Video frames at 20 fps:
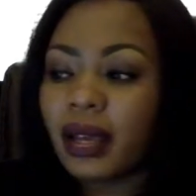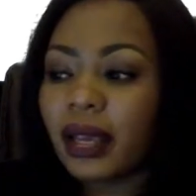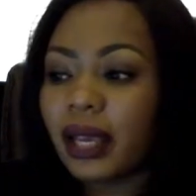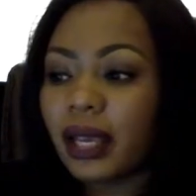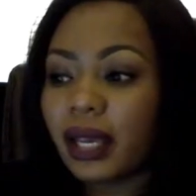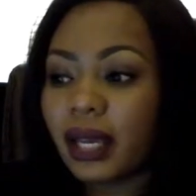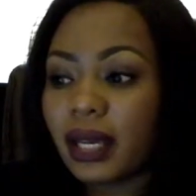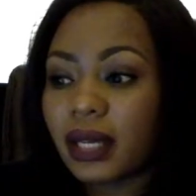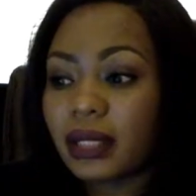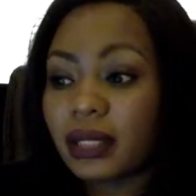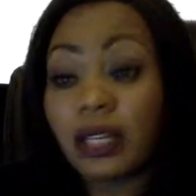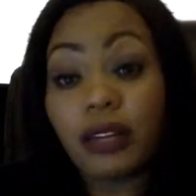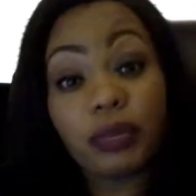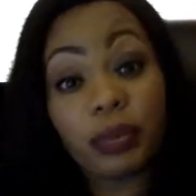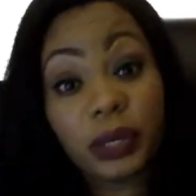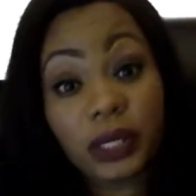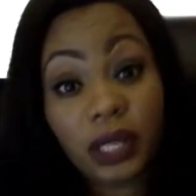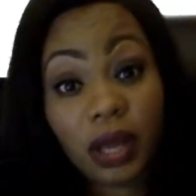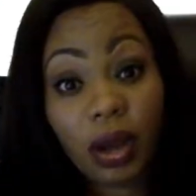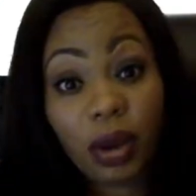And
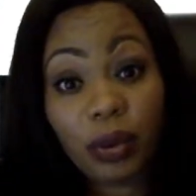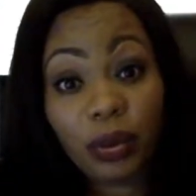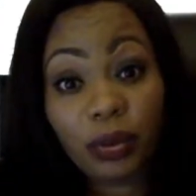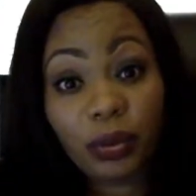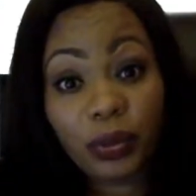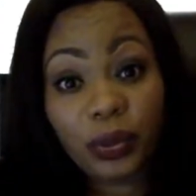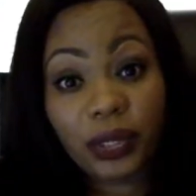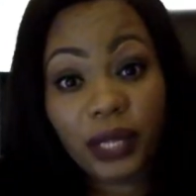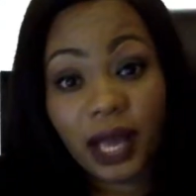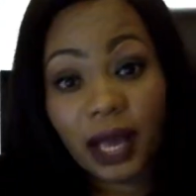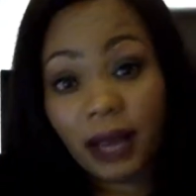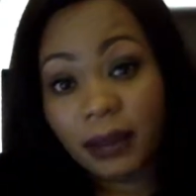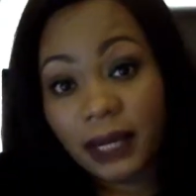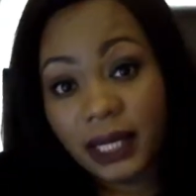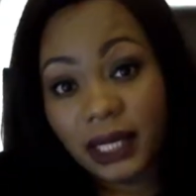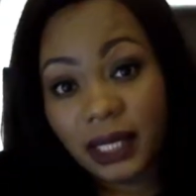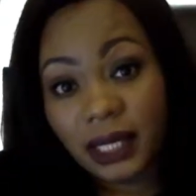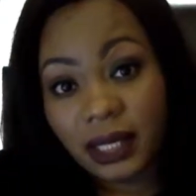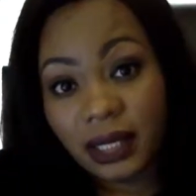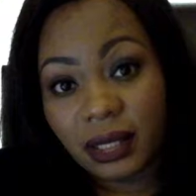if we don't, we're not
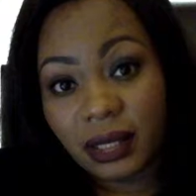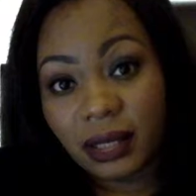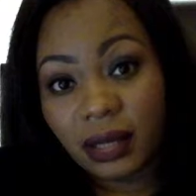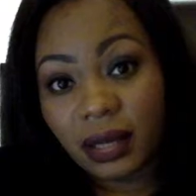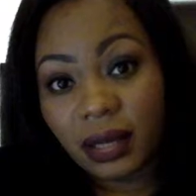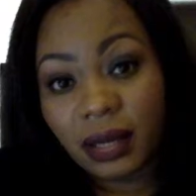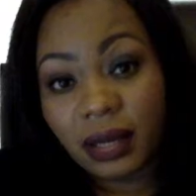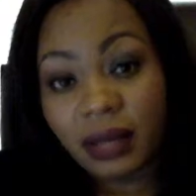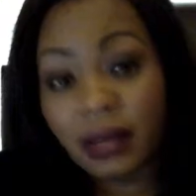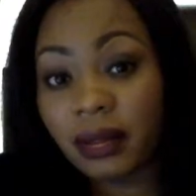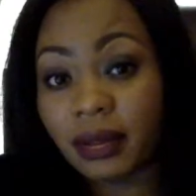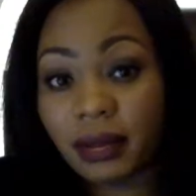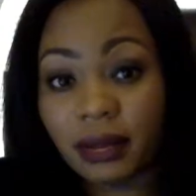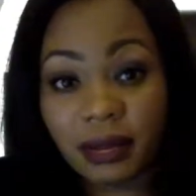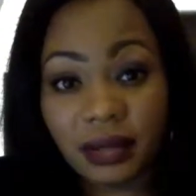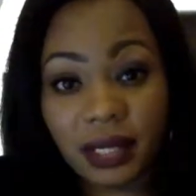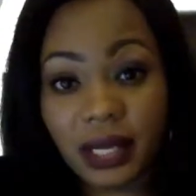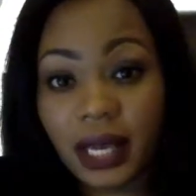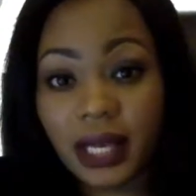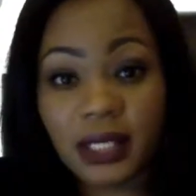meeting
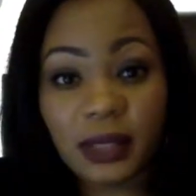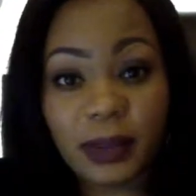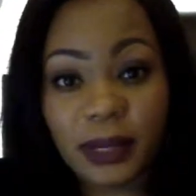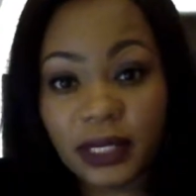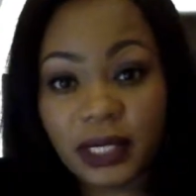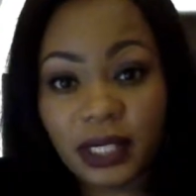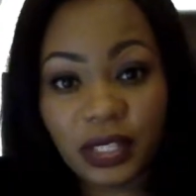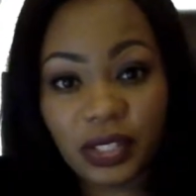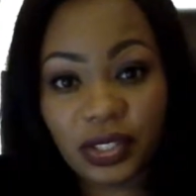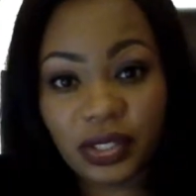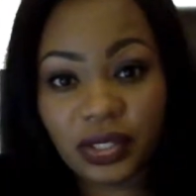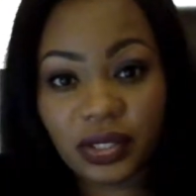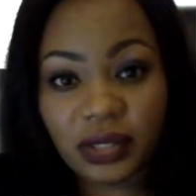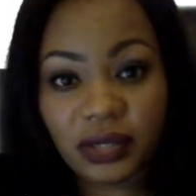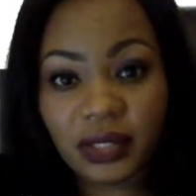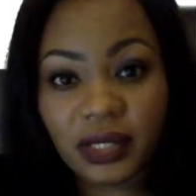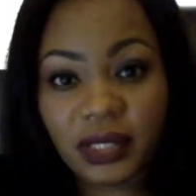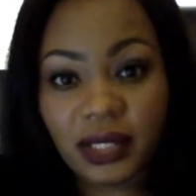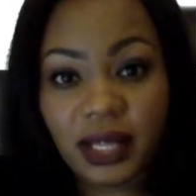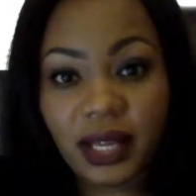the expectations
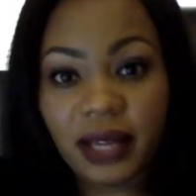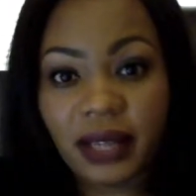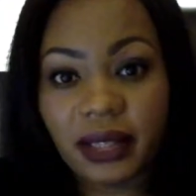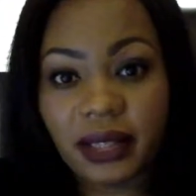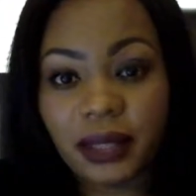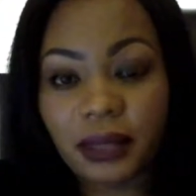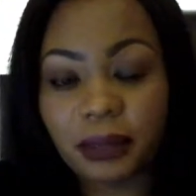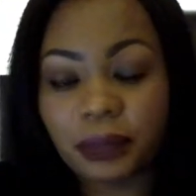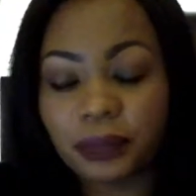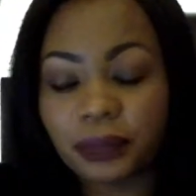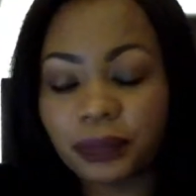of society.